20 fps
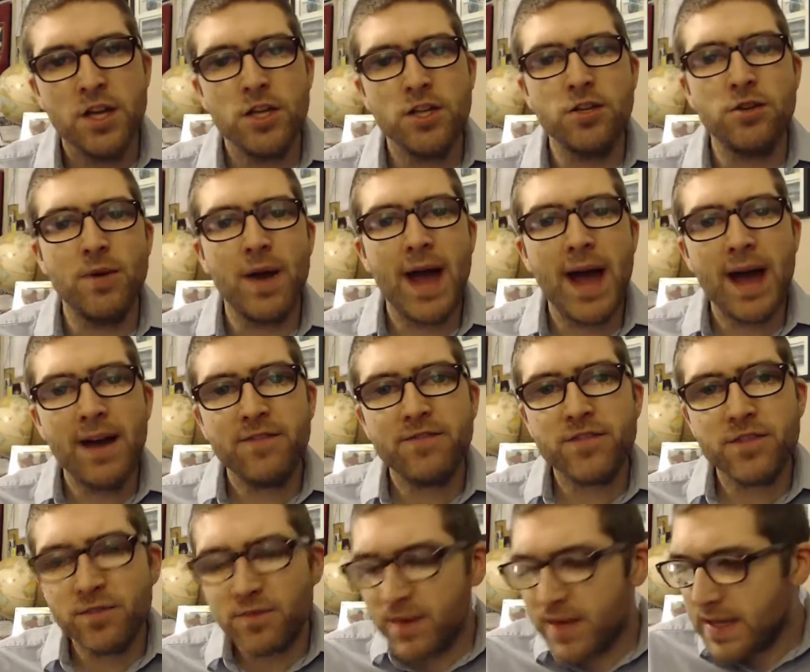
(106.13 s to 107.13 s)
You have
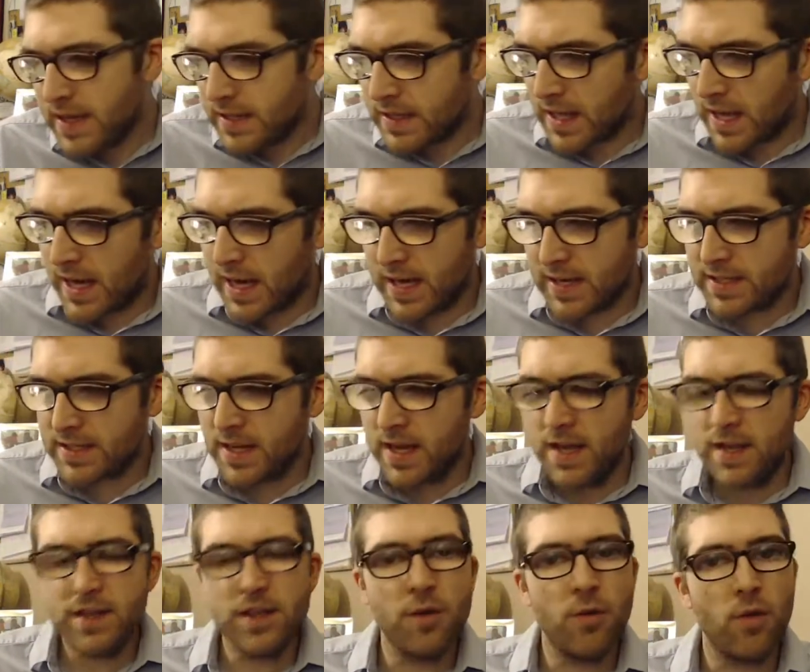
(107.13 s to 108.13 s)
to realize
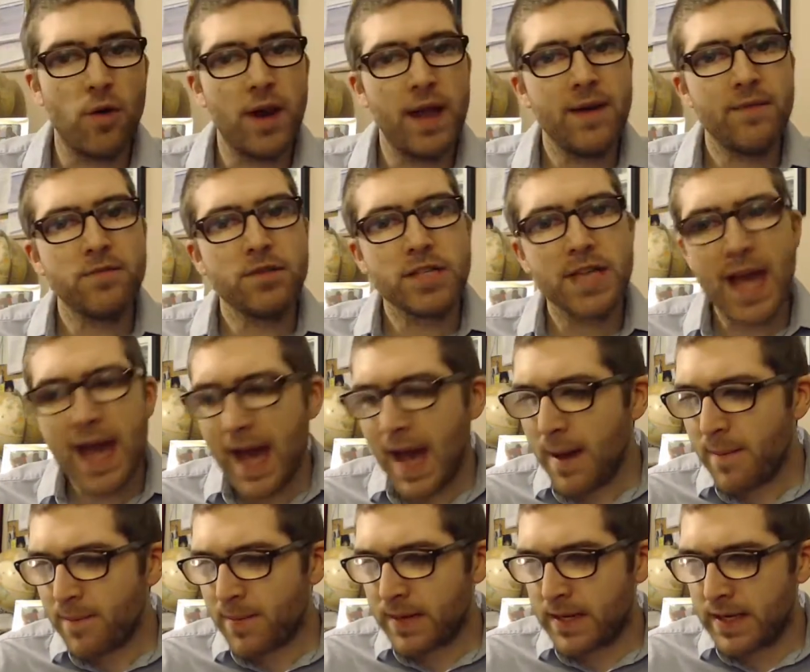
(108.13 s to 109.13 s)
that whatever's
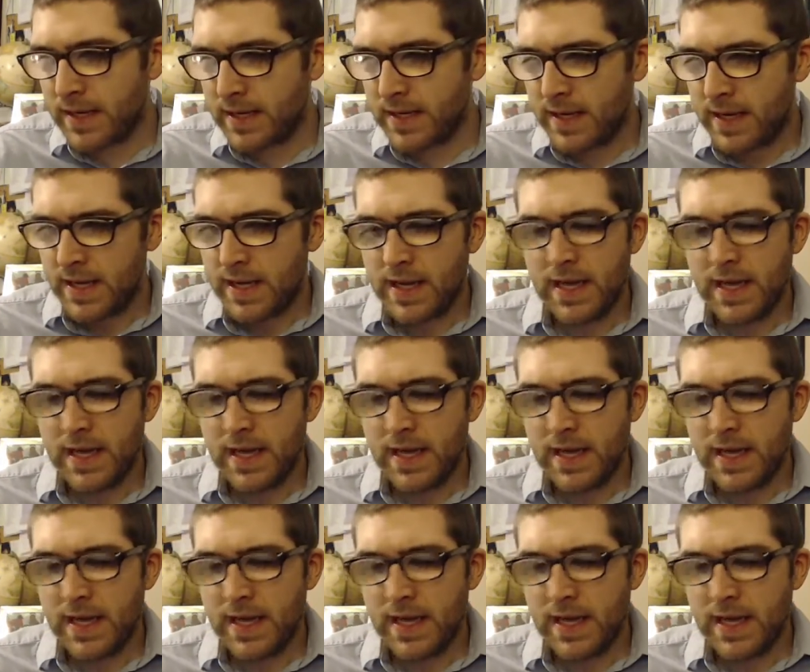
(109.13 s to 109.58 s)
happening,